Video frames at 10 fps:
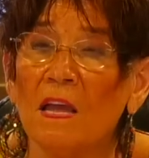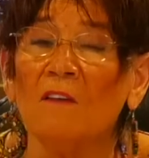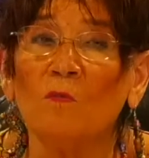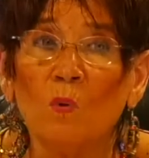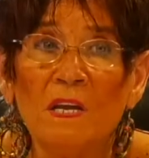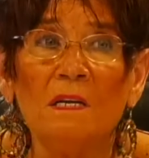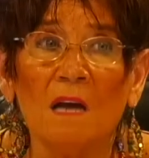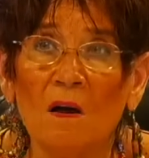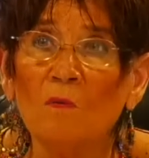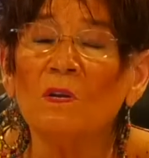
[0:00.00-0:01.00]
If we
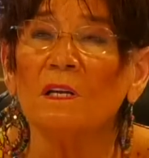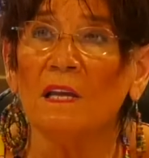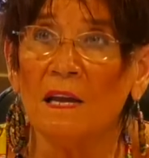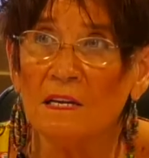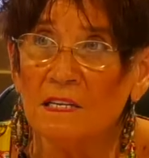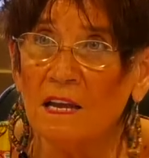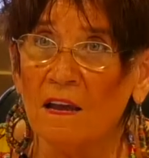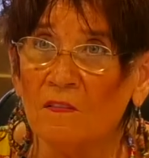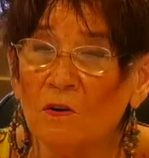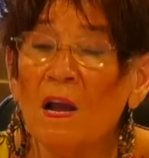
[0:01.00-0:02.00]
don't get it
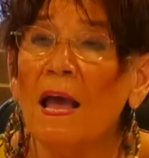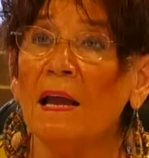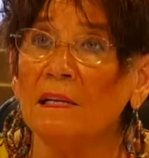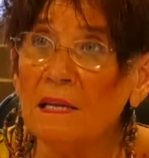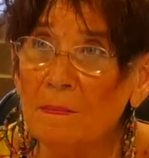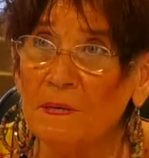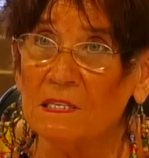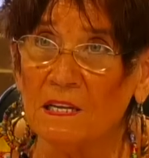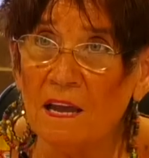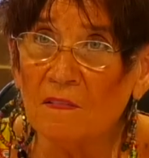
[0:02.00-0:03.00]
together and keep it
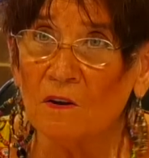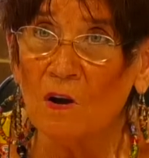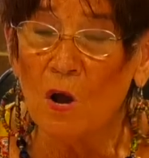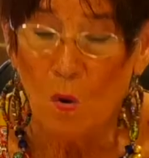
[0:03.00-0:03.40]
together,